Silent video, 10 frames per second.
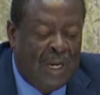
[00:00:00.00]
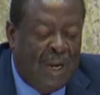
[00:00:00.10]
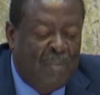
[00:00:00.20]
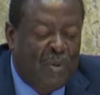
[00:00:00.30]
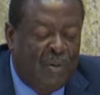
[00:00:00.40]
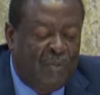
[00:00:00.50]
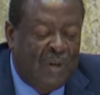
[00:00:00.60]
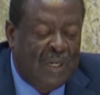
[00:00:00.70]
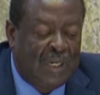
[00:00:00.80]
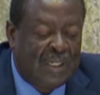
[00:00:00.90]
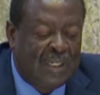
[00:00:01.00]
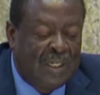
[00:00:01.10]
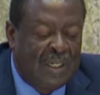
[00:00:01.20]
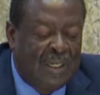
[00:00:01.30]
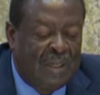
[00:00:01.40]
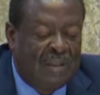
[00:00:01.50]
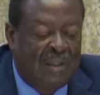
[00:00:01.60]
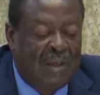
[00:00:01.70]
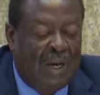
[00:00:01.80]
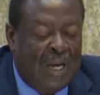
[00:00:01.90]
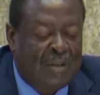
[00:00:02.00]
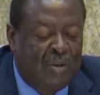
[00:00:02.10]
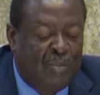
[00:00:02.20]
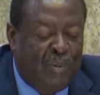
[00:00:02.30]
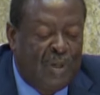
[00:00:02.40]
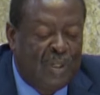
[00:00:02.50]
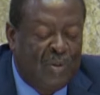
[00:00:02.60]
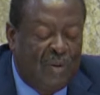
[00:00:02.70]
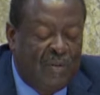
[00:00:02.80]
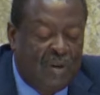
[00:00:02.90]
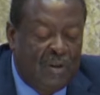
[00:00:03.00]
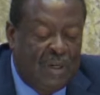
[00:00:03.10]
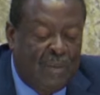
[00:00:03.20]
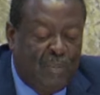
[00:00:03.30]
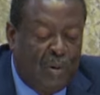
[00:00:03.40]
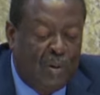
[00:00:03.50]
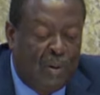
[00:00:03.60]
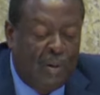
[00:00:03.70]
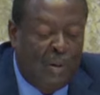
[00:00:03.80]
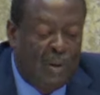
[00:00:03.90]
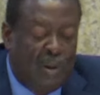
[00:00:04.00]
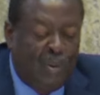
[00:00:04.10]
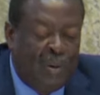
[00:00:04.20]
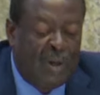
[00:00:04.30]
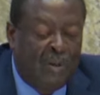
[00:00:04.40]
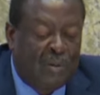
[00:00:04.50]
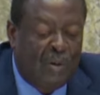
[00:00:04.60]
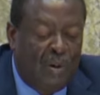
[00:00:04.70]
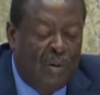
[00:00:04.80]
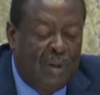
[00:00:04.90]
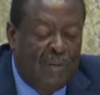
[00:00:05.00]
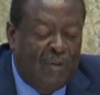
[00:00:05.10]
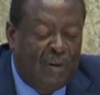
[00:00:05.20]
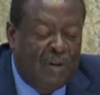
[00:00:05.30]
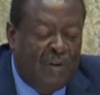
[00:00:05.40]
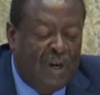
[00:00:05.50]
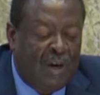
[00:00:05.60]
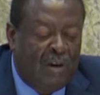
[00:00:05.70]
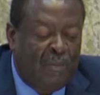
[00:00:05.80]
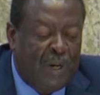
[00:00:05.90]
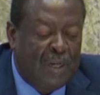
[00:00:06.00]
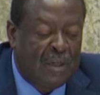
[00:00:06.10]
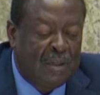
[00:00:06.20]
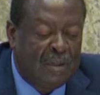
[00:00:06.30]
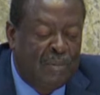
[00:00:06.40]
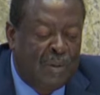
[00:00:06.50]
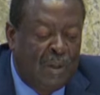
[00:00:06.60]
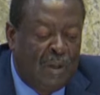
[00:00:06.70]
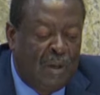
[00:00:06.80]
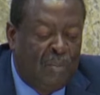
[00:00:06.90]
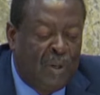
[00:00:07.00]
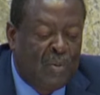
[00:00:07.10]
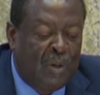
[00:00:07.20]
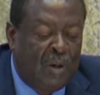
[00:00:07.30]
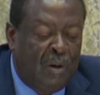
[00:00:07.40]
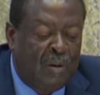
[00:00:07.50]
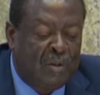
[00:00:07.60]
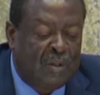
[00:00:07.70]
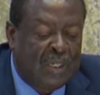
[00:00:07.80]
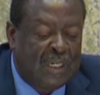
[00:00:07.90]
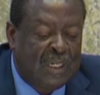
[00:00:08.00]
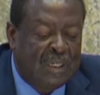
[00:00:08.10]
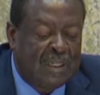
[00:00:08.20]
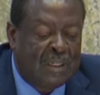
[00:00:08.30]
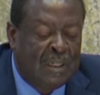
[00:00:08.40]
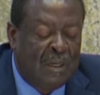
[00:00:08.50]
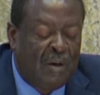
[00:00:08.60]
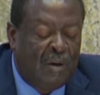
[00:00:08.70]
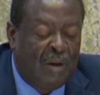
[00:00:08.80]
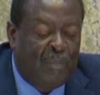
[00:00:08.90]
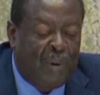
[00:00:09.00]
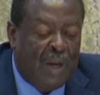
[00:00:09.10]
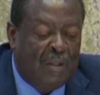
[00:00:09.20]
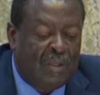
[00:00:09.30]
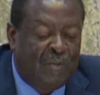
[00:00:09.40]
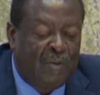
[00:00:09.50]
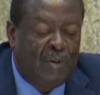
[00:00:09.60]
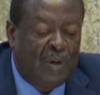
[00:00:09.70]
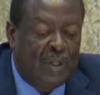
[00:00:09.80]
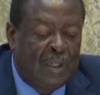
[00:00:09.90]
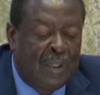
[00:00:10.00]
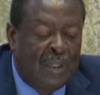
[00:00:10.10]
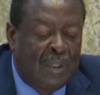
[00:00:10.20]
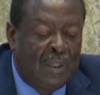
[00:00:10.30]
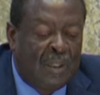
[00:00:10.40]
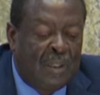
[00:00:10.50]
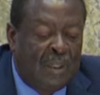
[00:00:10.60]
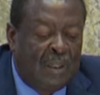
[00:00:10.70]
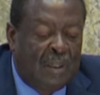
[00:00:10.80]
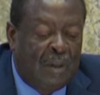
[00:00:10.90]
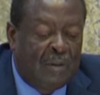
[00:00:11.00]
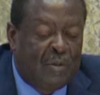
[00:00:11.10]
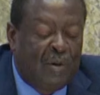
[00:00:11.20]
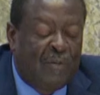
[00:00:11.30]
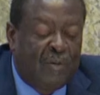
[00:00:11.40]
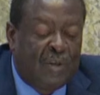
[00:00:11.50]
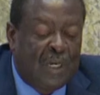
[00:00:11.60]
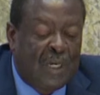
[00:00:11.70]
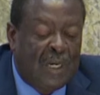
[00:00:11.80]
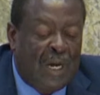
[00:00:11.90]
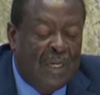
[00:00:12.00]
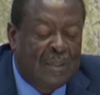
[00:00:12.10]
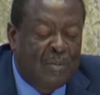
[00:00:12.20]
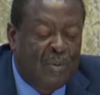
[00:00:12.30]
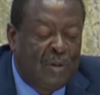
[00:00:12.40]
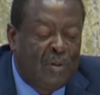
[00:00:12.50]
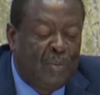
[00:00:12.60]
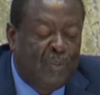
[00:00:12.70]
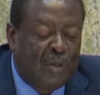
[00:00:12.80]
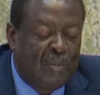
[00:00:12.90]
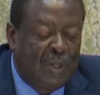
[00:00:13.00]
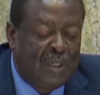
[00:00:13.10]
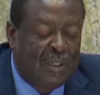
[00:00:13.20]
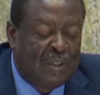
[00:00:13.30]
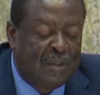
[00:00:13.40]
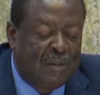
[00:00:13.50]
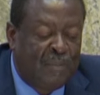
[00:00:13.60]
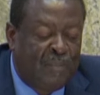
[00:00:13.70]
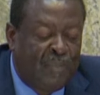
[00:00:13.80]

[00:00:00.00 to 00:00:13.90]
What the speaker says: am confident that the action points we have agreed upon will not only fortify our partnership, but will also set us on a path forward to a future enhanced with new possibilities.